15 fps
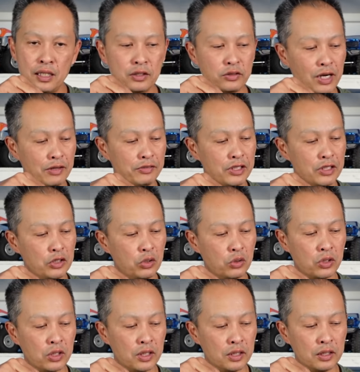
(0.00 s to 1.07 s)
driving
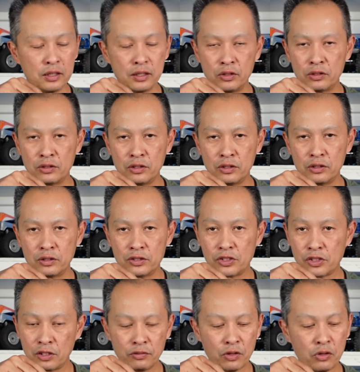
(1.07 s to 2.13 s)
your
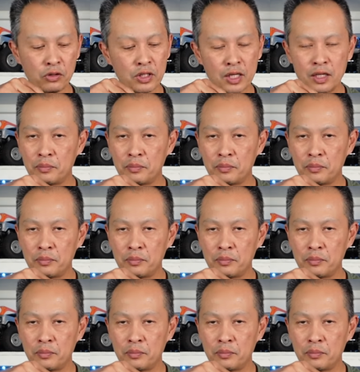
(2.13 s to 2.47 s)
servo,